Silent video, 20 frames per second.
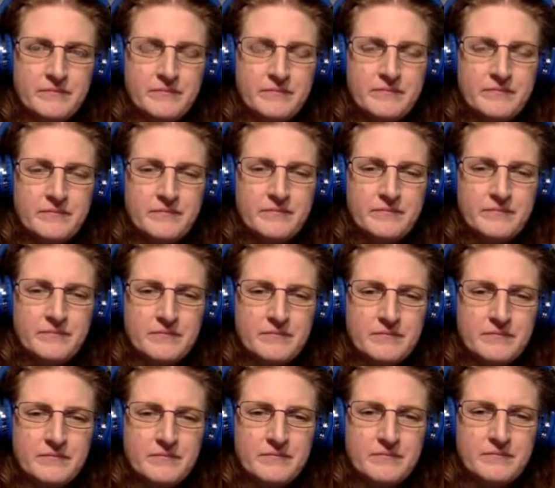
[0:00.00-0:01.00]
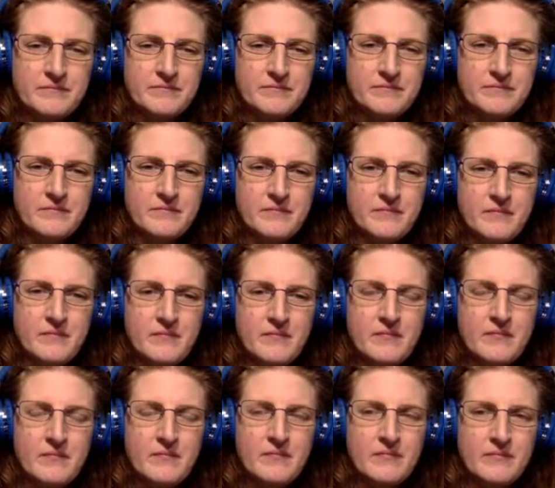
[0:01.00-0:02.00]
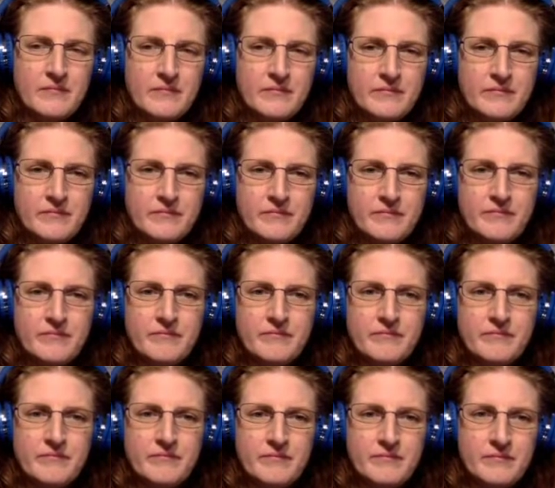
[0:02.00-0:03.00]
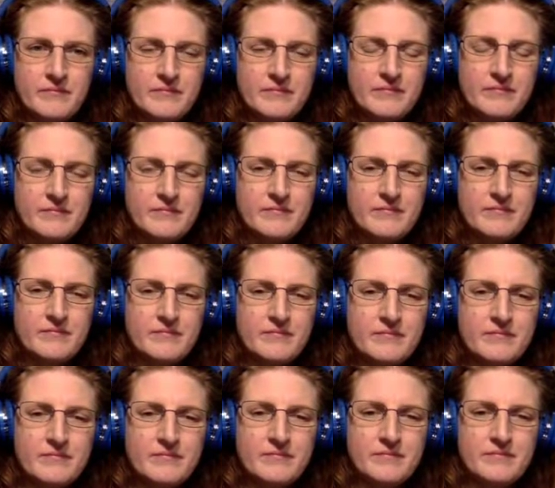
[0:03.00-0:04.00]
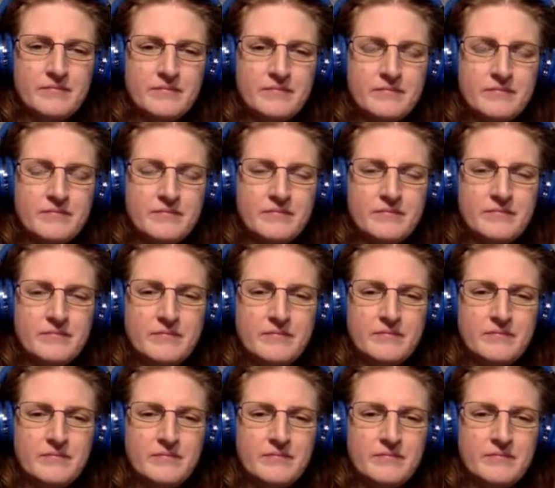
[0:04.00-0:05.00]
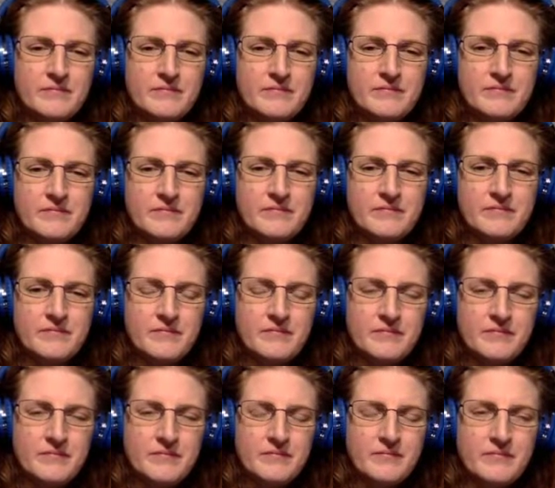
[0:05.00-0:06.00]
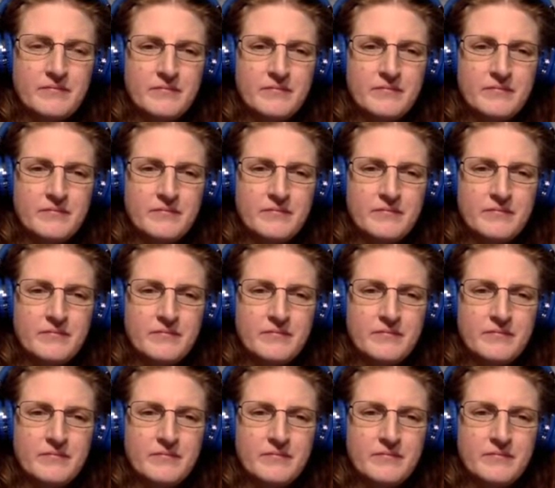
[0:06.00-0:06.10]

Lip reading: This person isn't speaking.